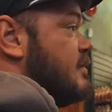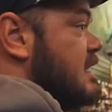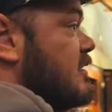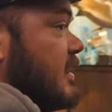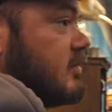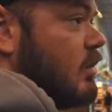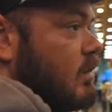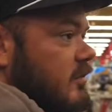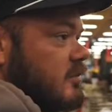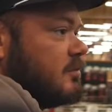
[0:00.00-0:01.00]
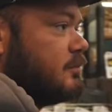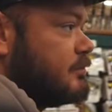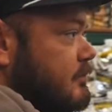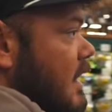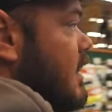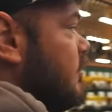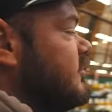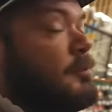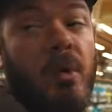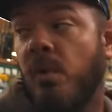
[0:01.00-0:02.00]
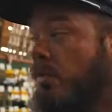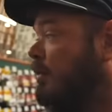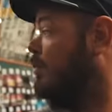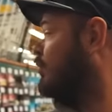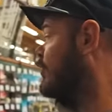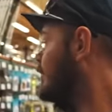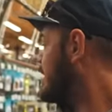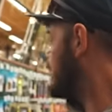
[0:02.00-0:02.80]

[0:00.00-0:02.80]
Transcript: them here, that's what we'll, we'll spoil Norm